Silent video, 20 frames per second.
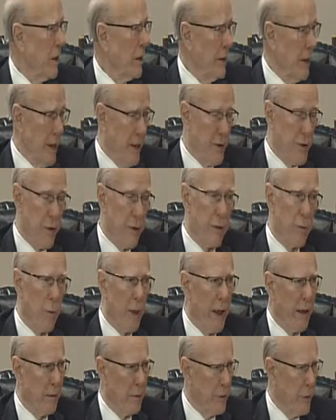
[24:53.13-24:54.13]
Yes,
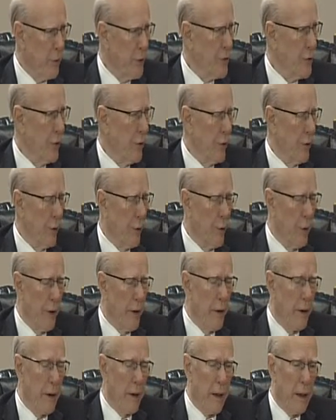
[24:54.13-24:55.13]
well, to a certain
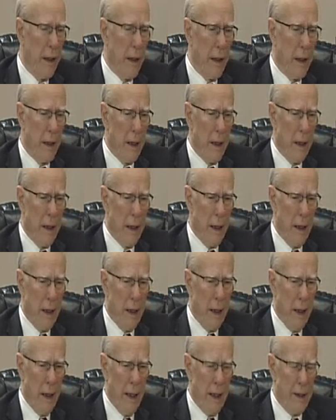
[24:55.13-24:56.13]
degree.
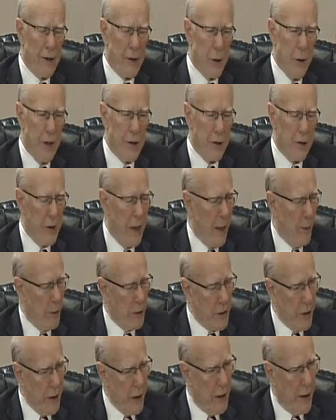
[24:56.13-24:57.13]
And so he says, I
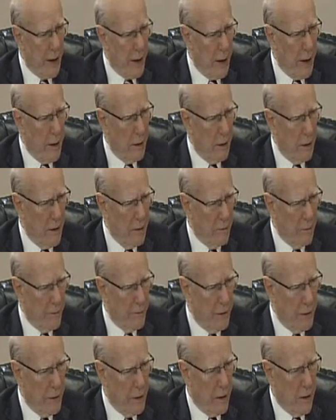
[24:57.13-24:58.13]
will take care of
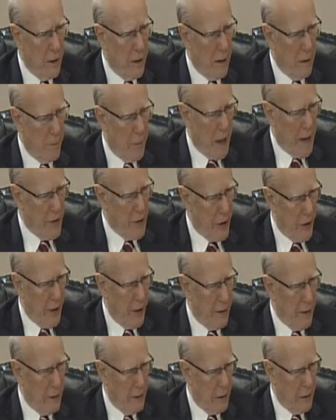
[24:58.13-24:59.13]
my
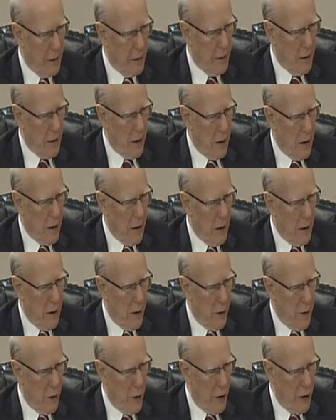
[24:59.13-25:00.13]
side.
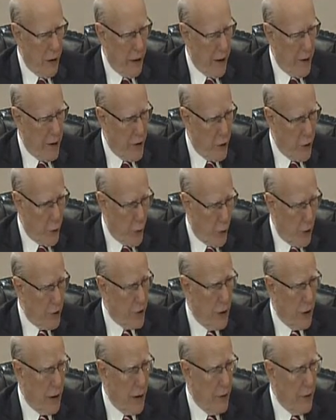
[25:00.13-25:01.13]
It is your
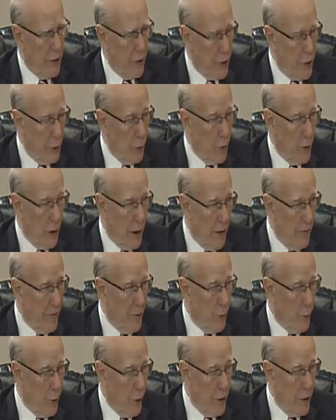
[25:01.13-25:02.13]
side that you will have
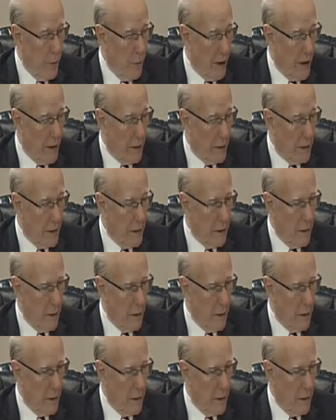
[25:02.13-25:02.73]
to worry about.